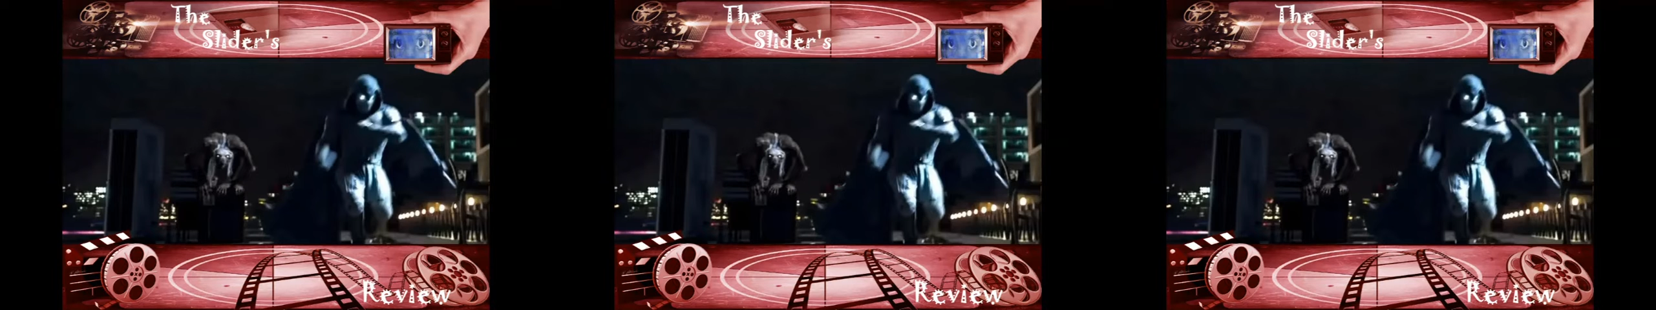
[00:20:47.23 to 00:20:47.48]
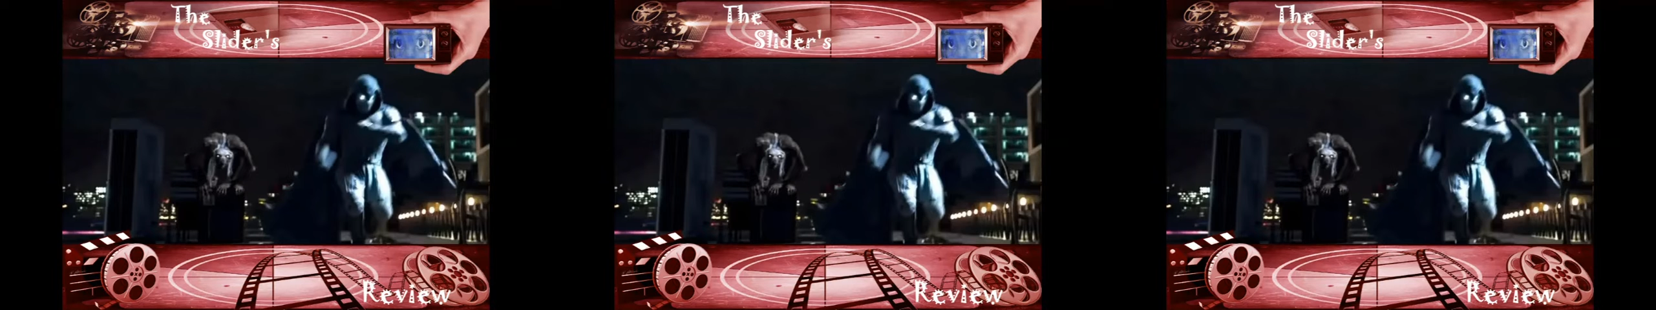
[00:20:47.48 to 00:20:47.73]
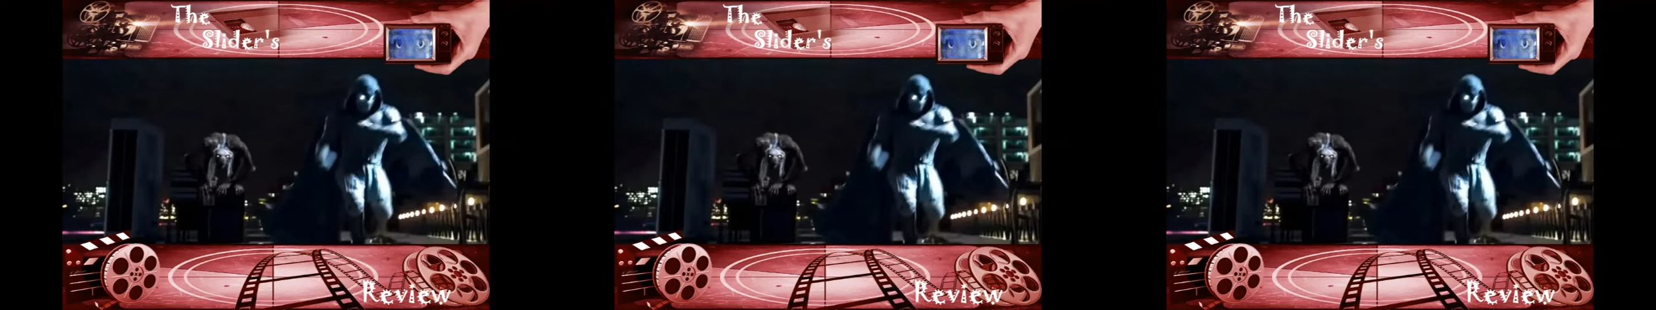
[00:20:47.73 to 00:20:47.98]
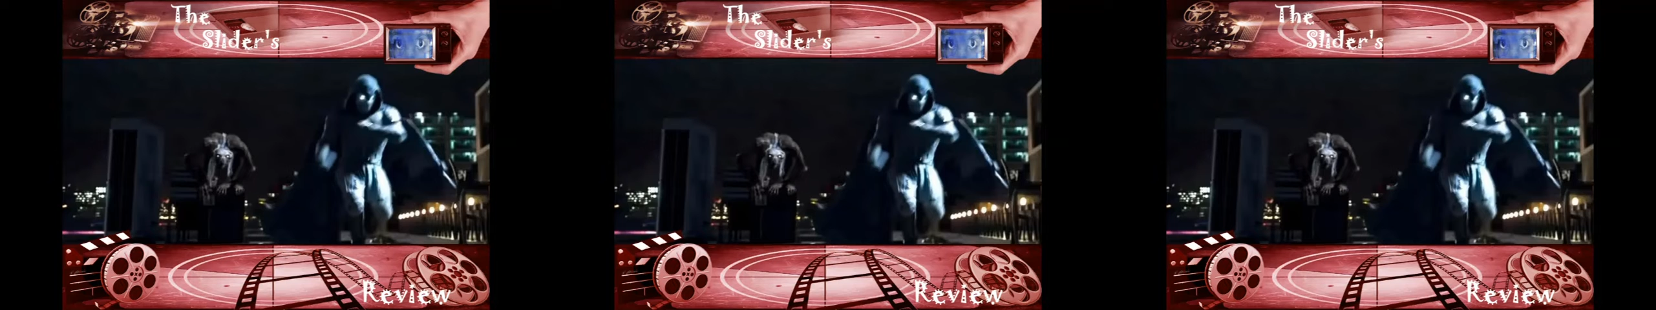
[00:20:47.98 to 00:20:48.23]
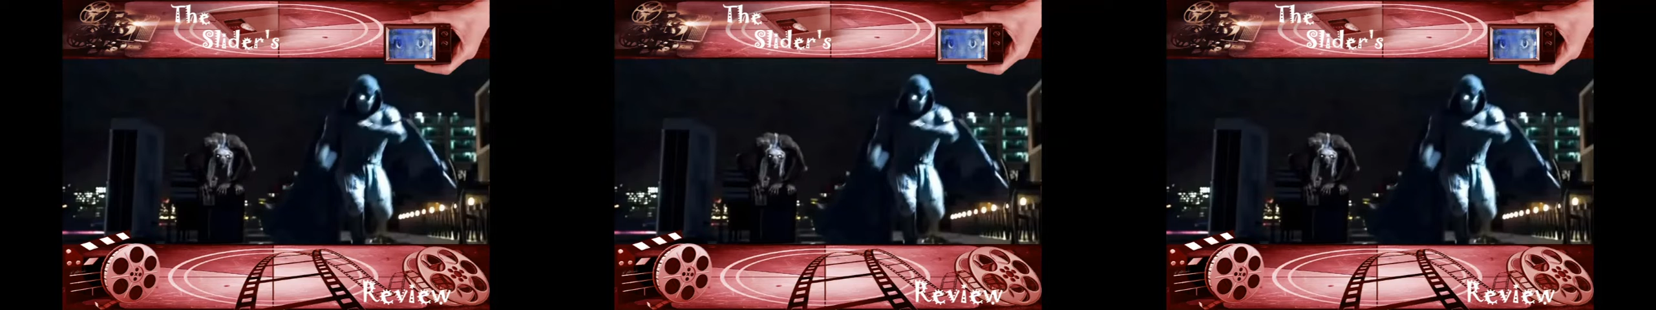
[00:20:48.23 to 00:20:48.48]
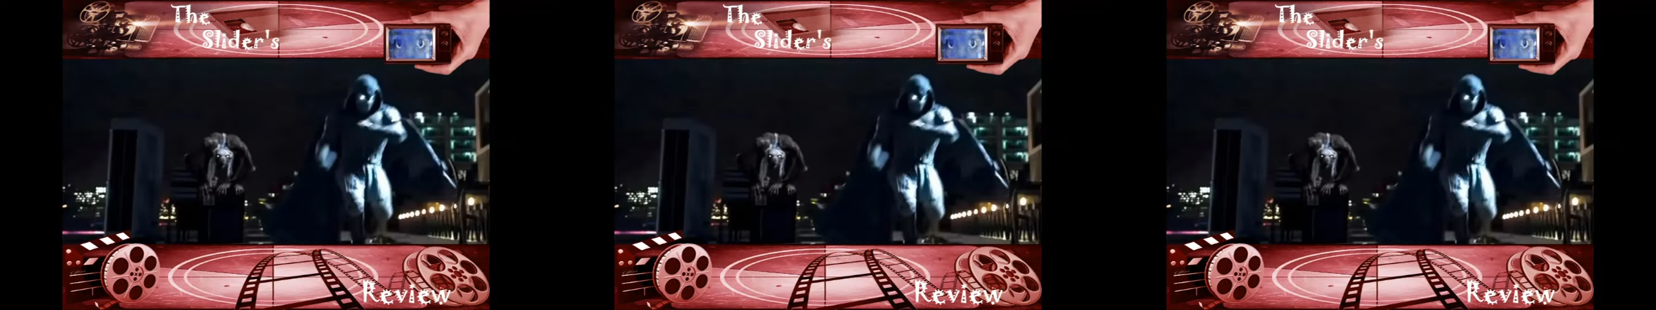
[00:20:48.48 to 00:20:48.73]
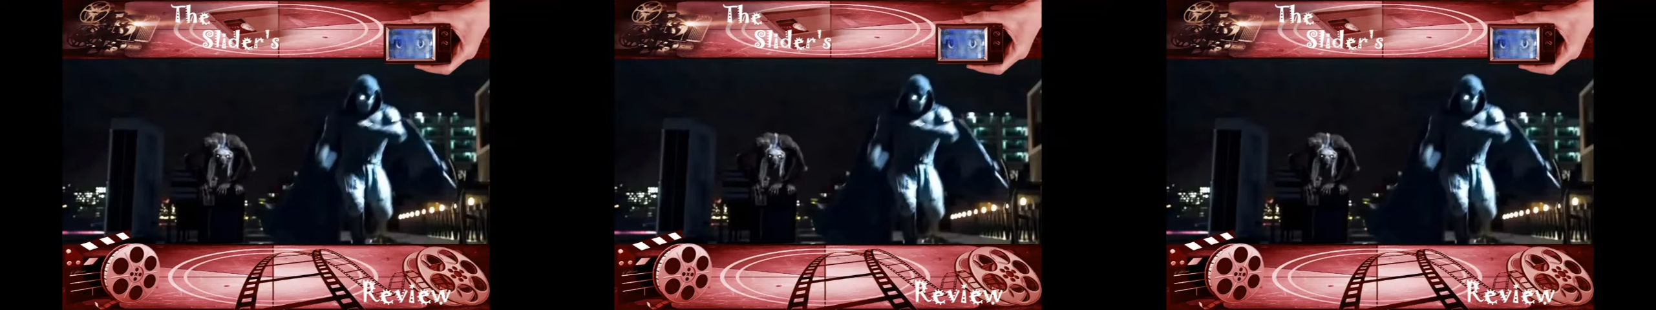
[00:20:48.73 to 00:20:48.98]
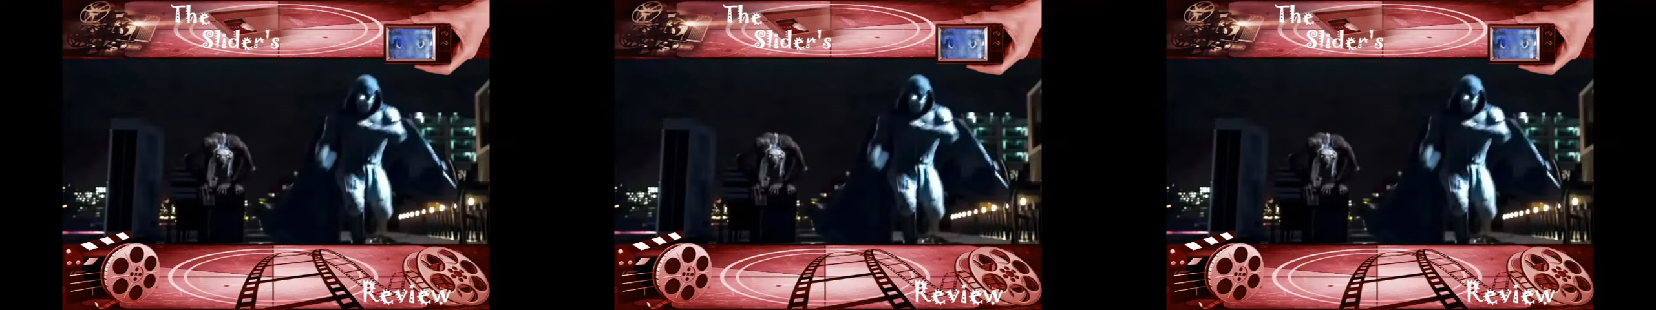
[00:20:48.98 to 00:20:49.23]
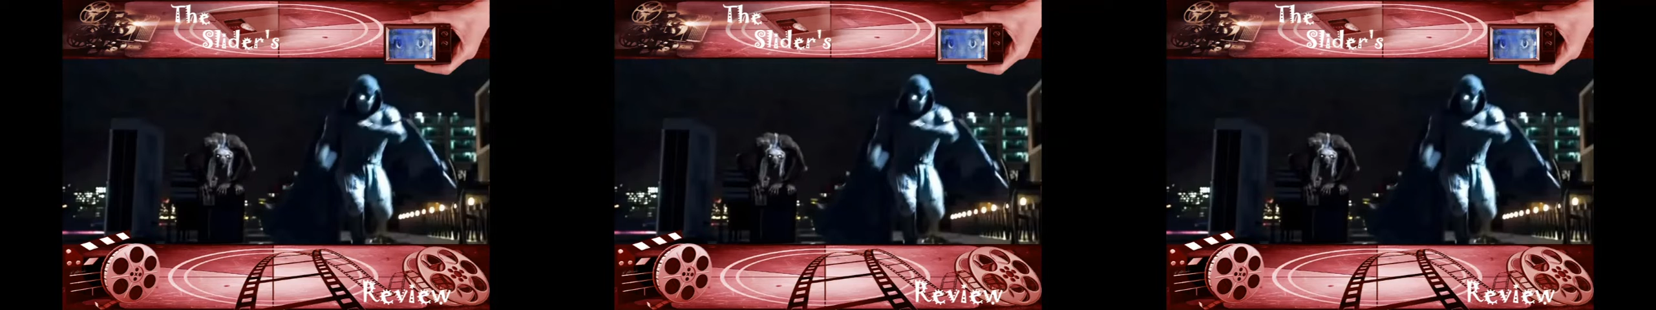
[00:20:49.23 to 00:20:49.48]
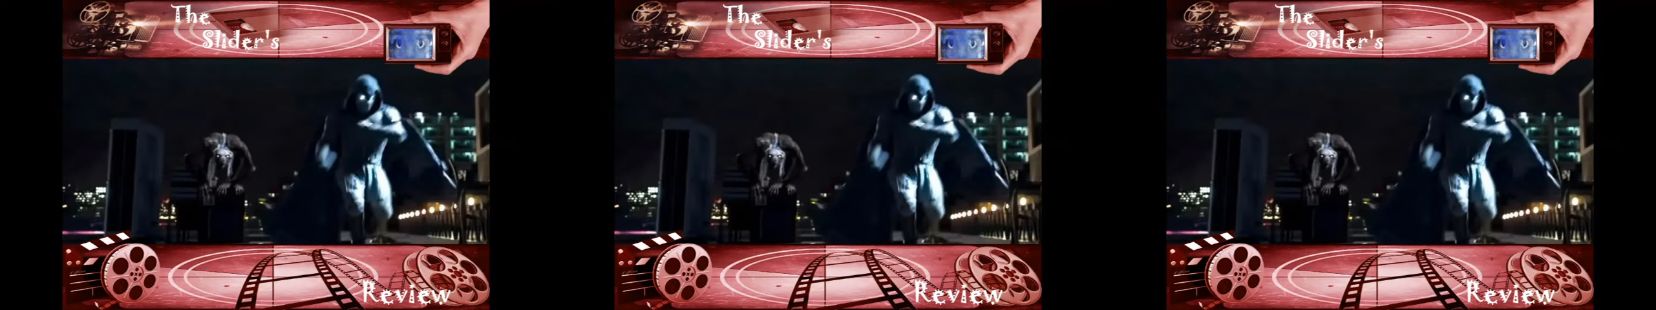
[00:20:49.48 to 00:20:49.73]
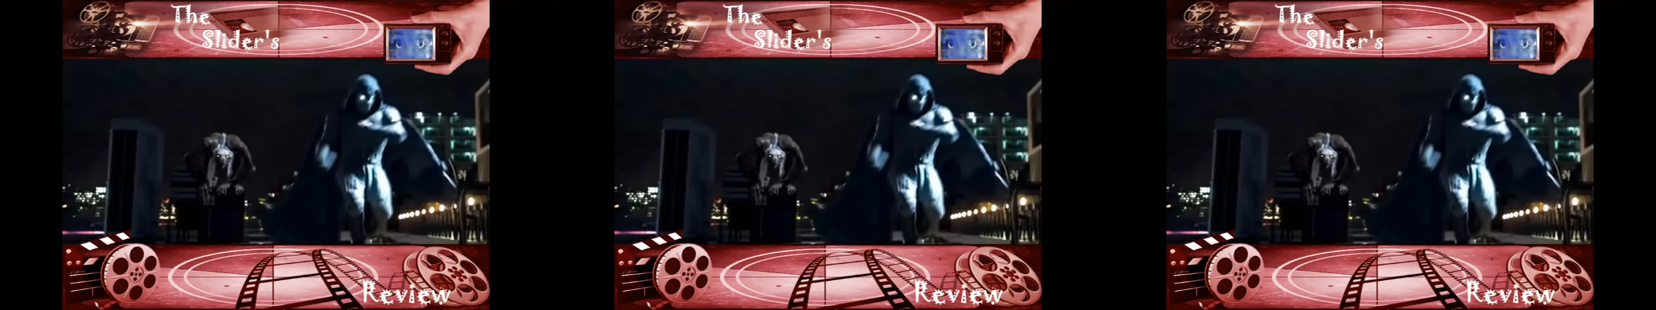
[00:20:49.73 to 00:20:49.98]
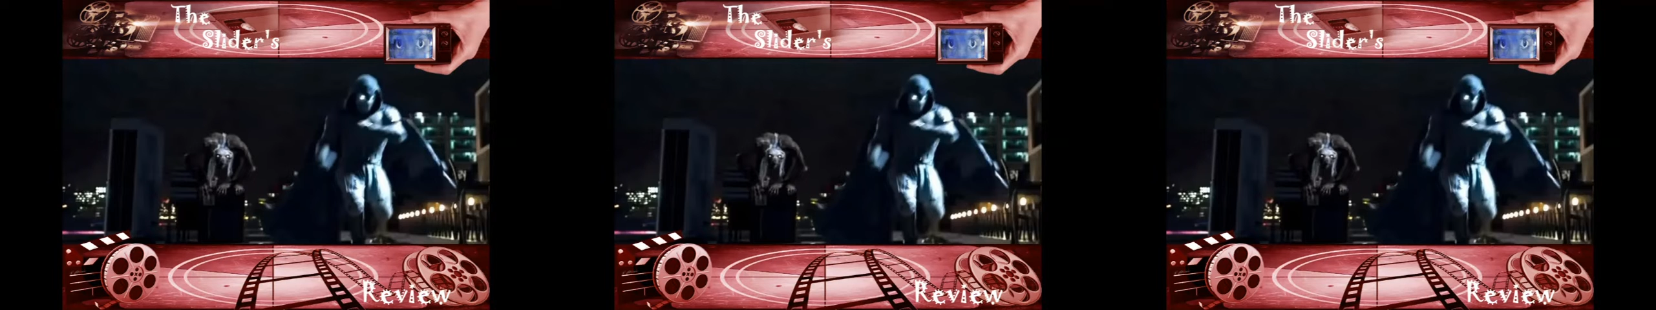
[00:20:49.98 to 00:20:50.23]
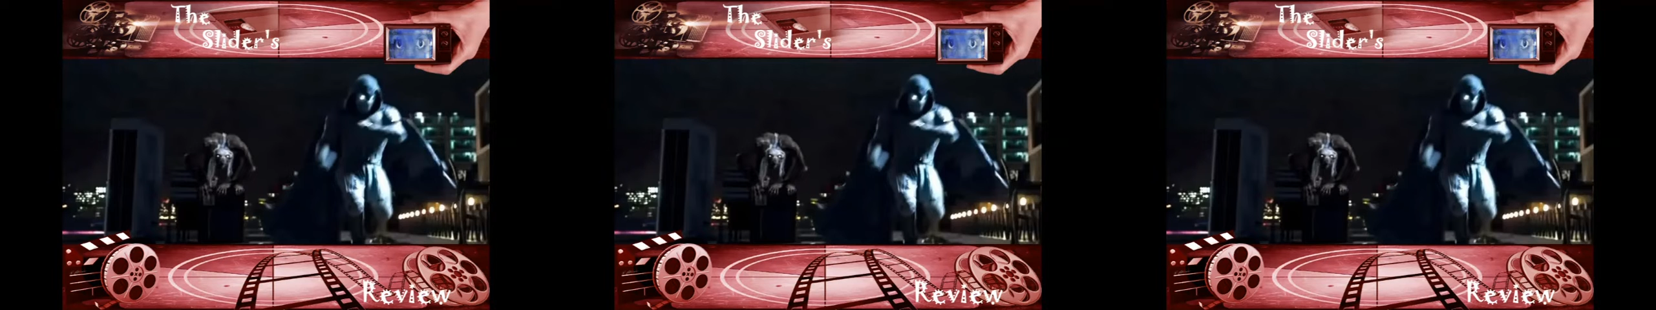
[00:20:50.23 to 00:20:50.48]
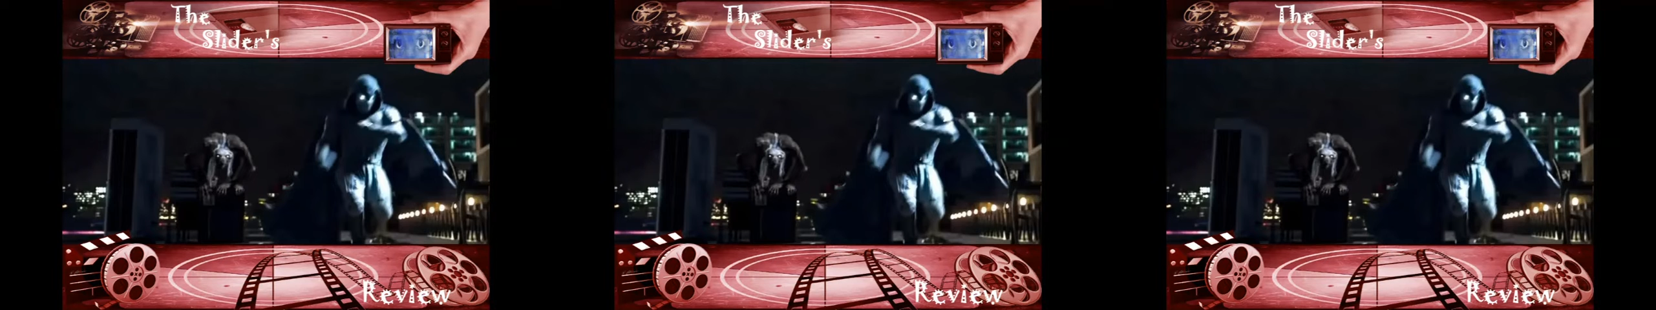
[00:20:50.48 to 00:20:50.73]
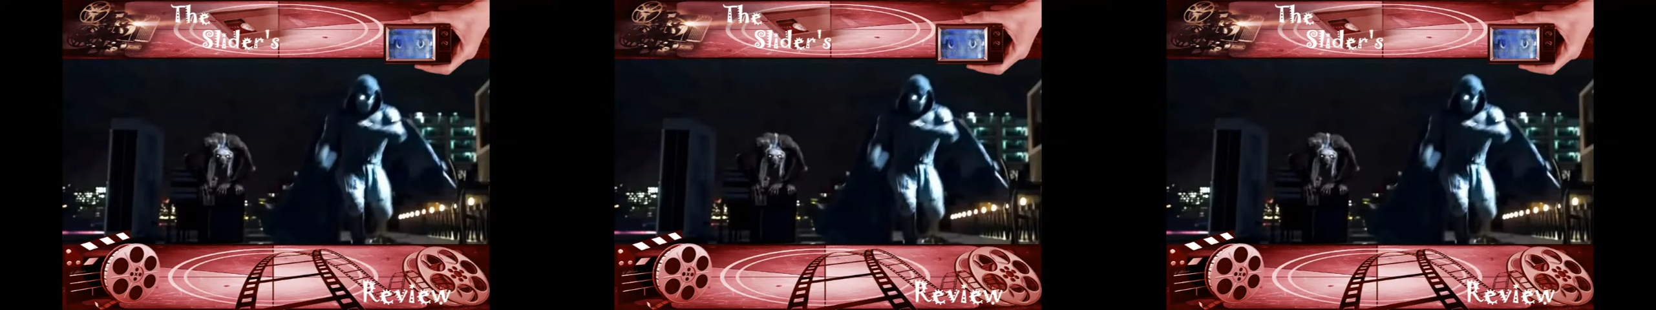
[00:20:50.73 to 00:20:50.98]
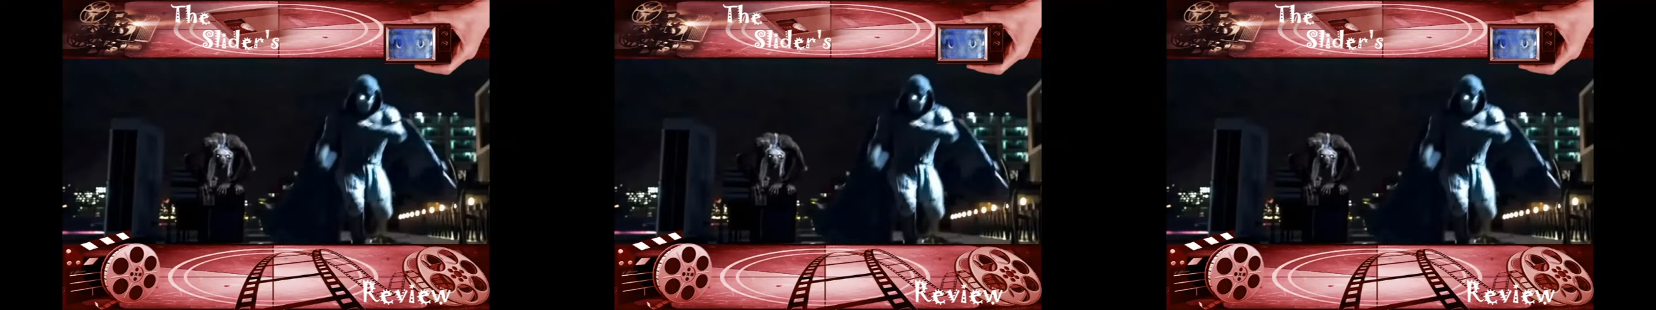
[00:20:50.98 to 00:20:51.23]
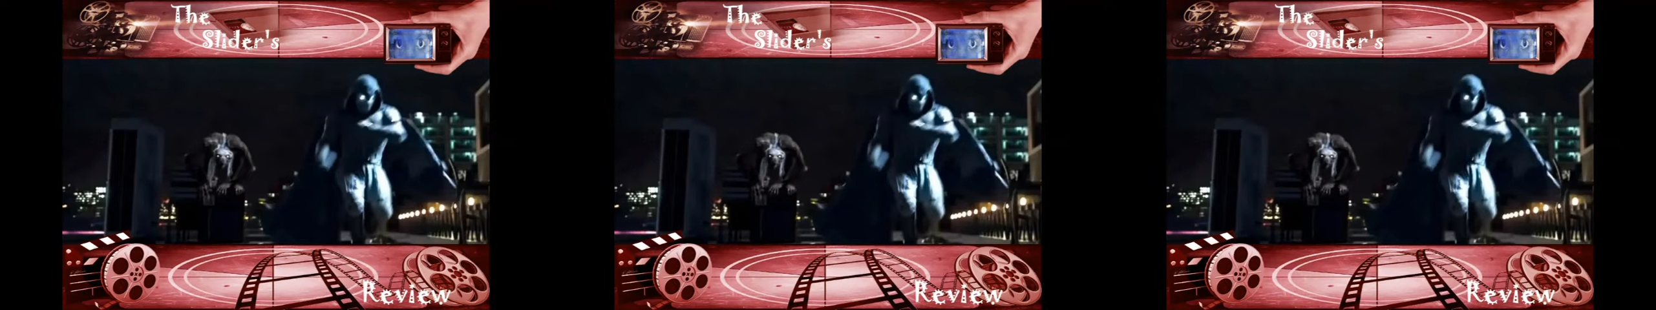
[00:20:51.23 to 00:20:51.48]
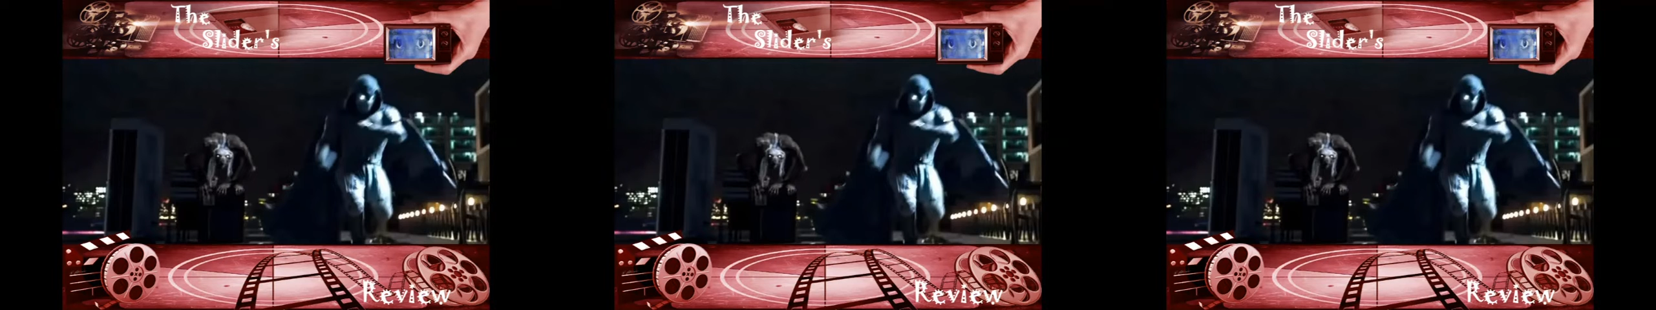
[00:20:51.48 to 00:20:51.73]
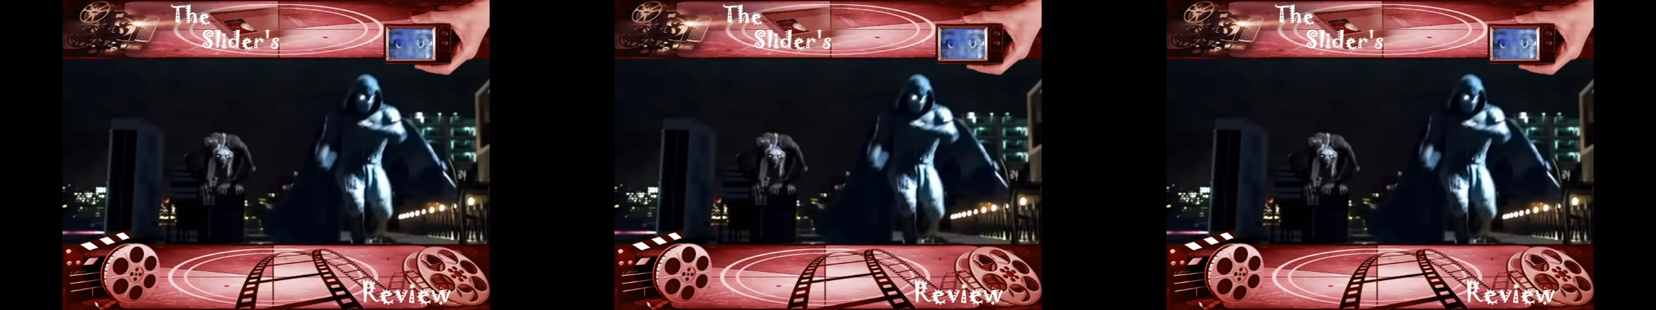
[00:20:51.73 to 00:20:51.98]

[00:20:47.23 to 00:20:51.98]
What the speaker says: No face is visible, so there are no lips to read.